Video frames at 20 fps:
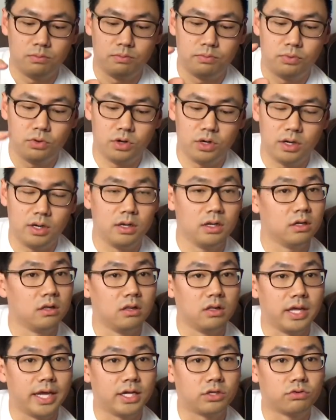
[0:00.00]
put a
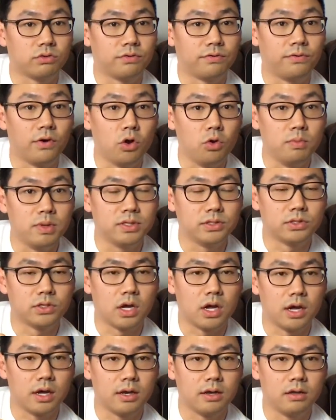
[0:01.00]
little extra foam
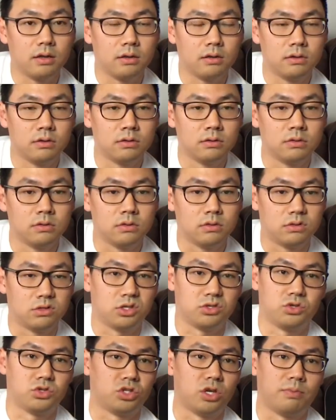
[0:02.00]
inside
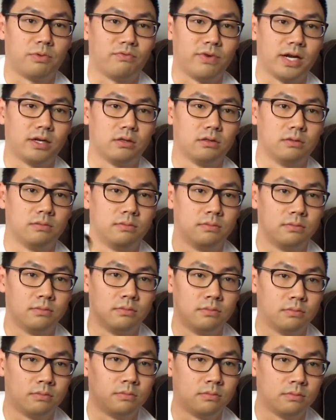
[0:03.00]
just to stop the rattle.
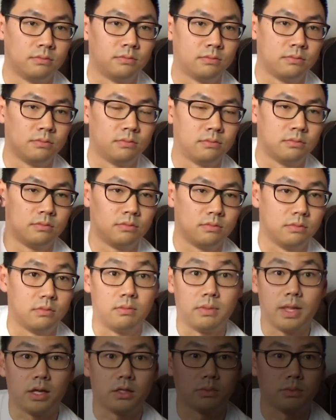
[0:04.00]
Now